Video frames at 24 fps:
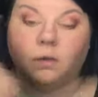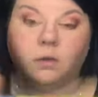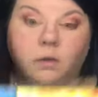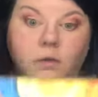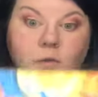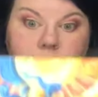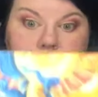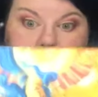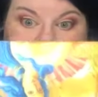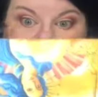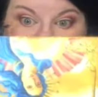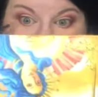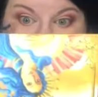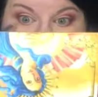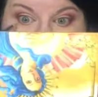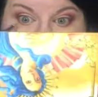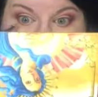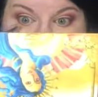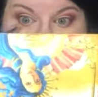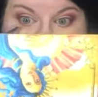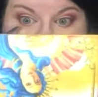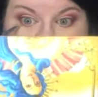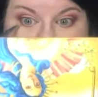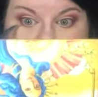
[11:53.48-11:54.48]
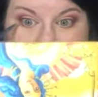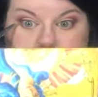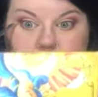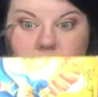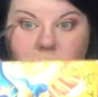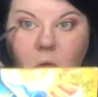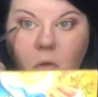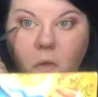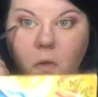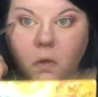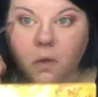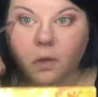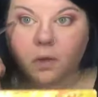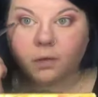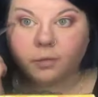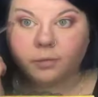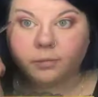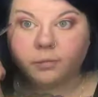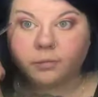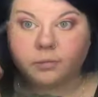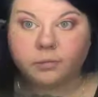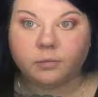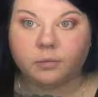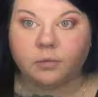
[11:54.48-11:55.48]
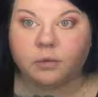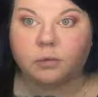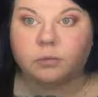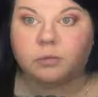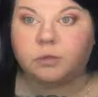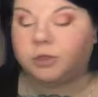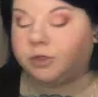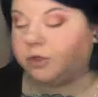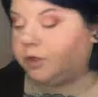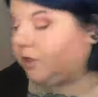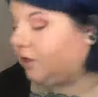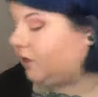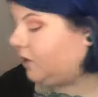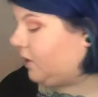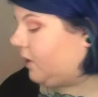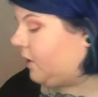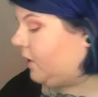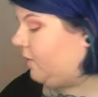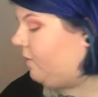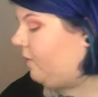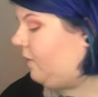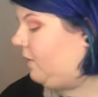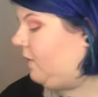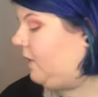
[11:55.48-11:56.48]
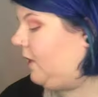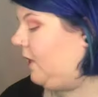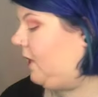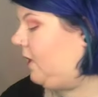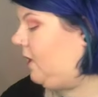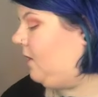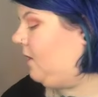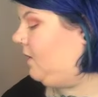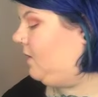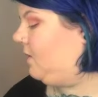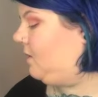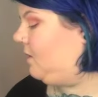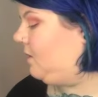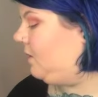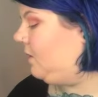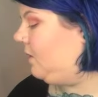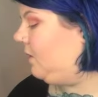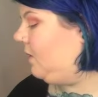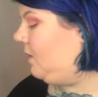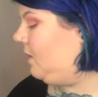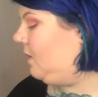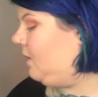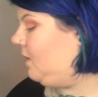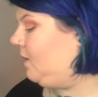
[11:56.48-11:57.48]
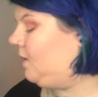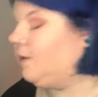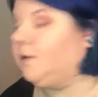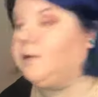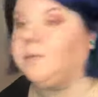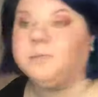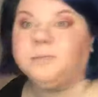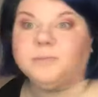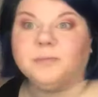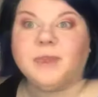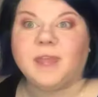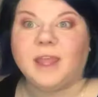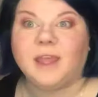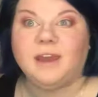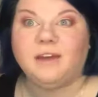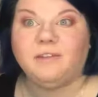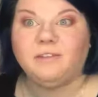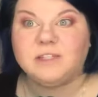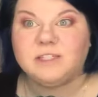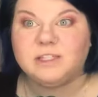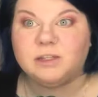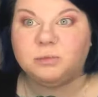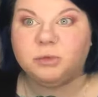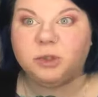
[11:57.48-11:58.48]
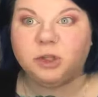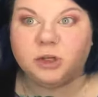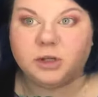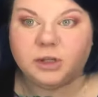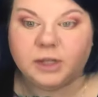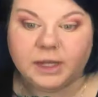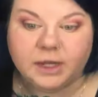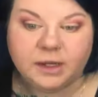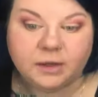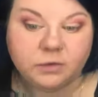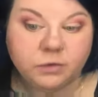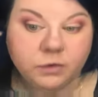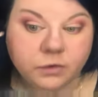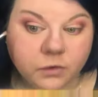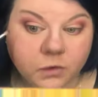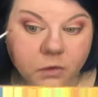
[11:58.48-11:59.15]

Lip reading: This is my life. I'm sure a lot of you ladies have a similar life.